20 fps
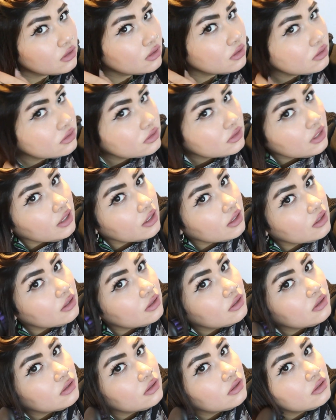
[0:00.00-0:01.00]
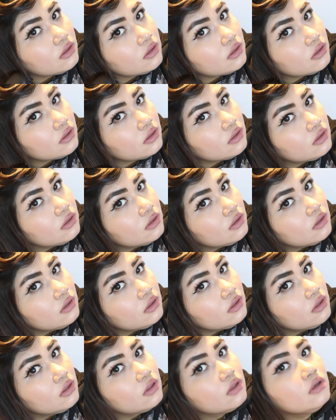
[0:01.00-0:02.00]
It's like
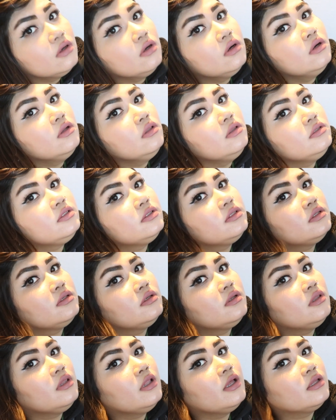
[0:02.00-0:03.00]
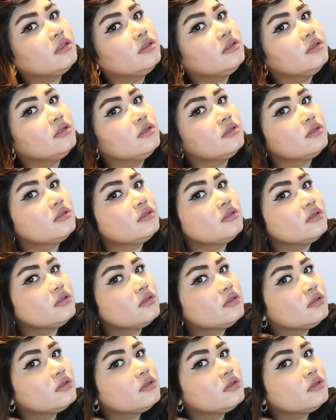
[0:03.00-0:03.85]
curls like this.